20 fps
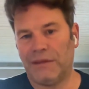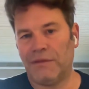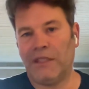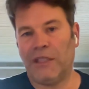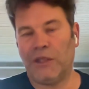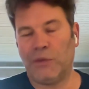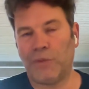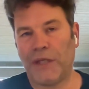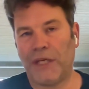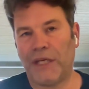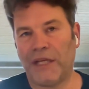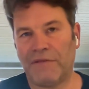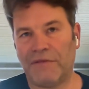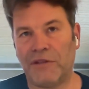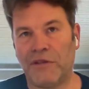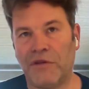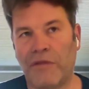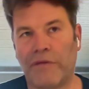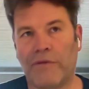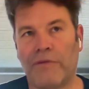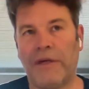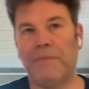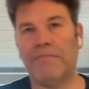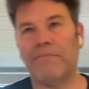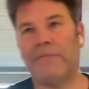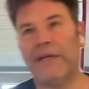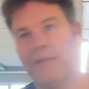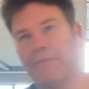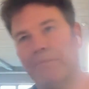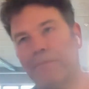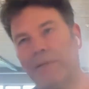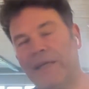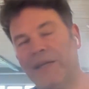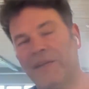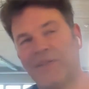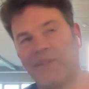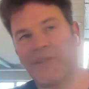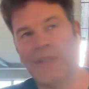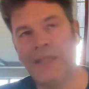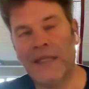there we have the 3 main
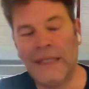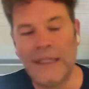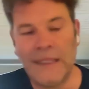players,